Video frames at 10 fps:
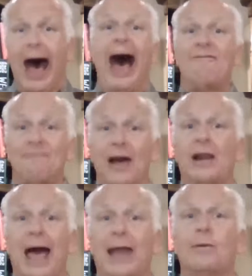I
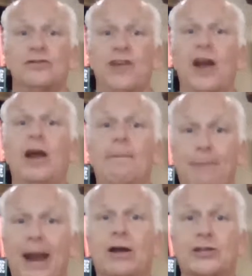felt like it was very
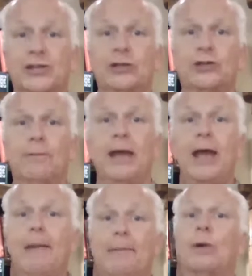embarrassing to me.